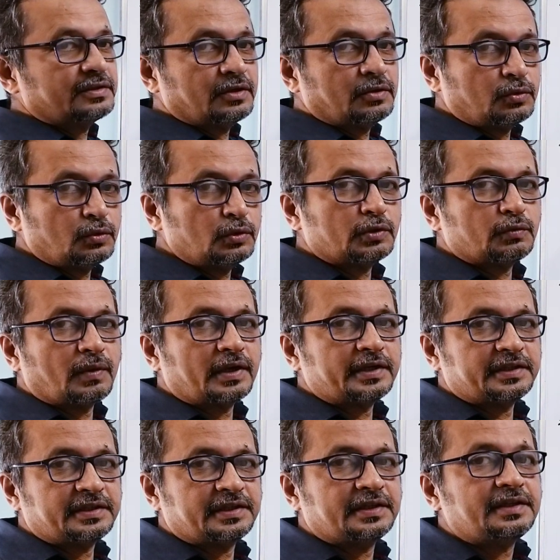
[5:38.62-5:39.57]
the whole
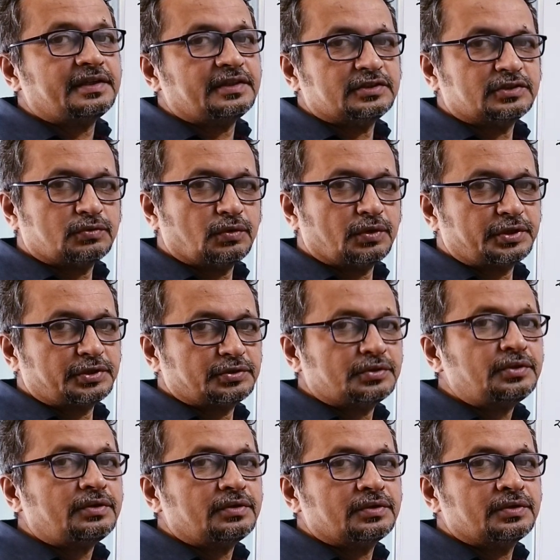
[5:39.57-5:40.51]
quantity is going
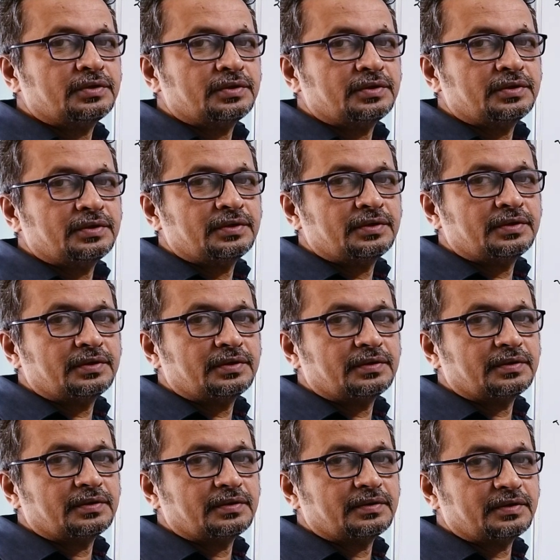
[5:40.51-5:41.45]
to,
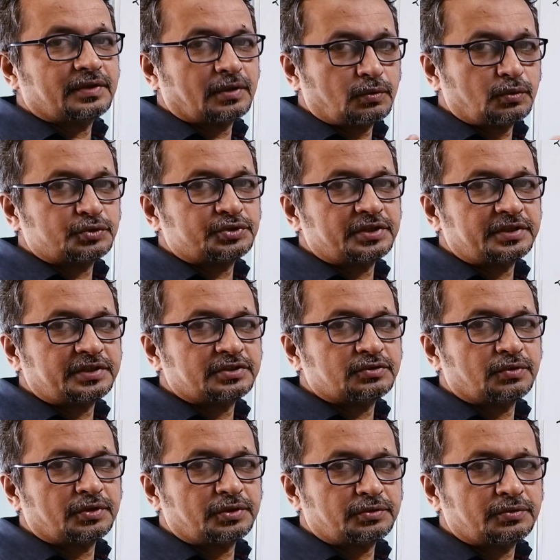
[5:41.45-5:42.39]
the quotient is
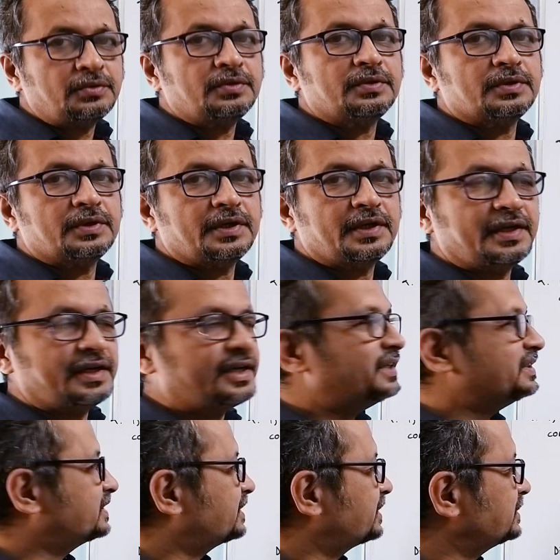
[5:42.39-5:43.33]
going to
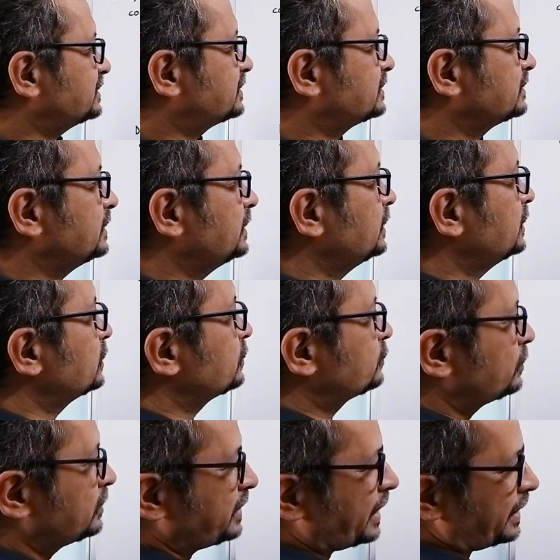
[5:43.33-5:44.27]
increase.
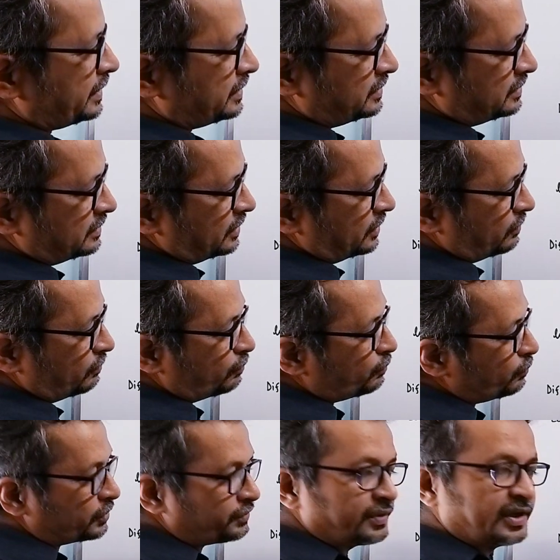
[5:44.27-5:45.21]
So that is
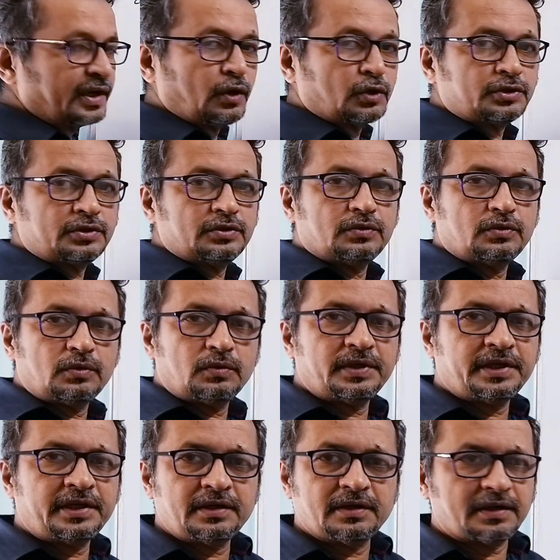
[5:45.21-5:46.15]
what we got
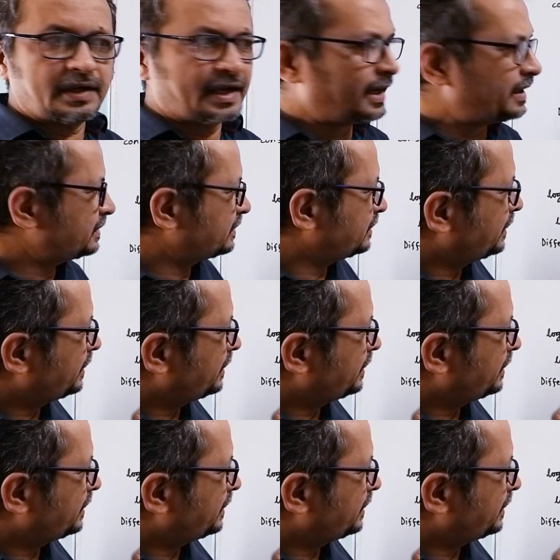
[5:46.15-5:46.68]
over here, and